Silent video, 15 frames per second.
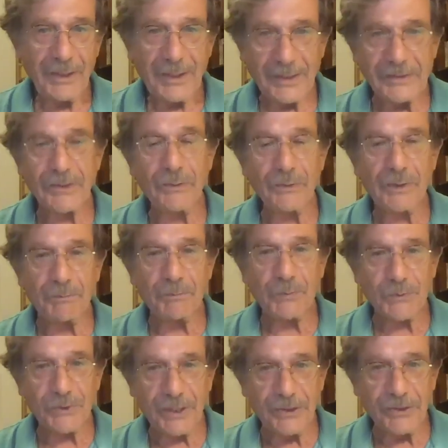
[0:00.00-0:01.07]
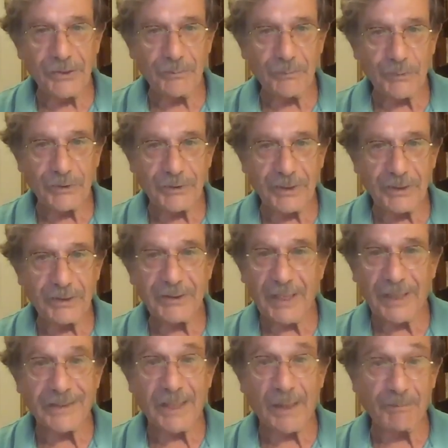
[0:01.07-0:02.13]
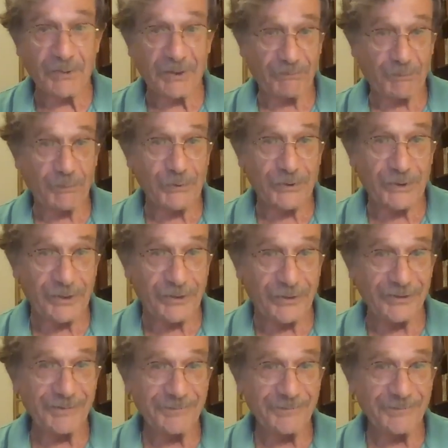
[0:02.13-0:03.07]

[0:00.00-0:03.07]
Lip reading: And so the procedure was there, the adaptive procedure.